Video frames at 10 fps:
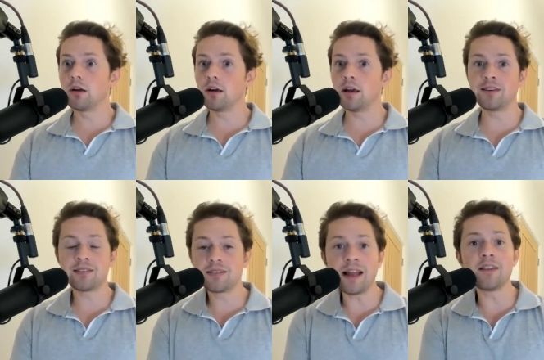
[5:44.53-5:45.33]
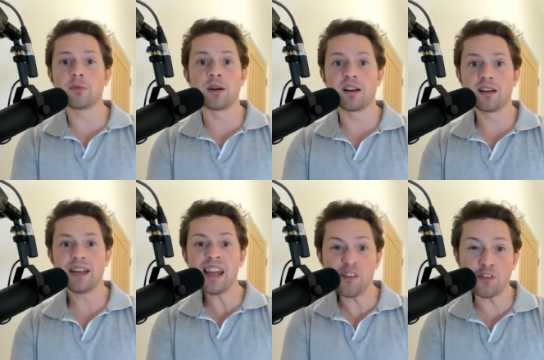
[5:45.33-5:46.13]
is a statesman
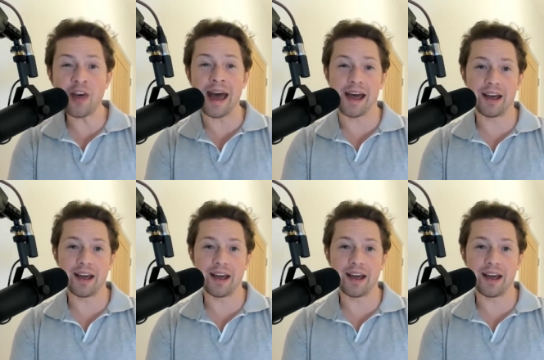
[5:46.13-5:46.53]
if that.